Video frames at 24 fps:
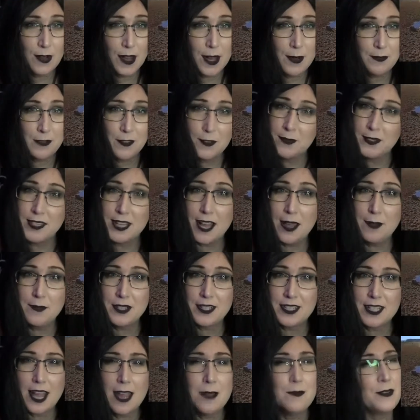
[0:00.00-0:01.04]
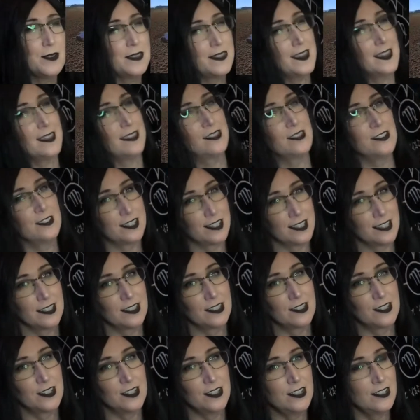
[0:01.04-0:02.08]
up from time to time. We think they're
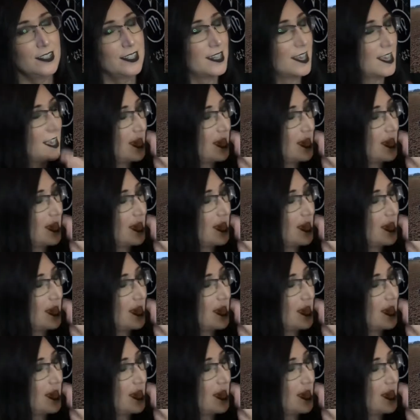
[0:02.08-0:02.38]
sisters.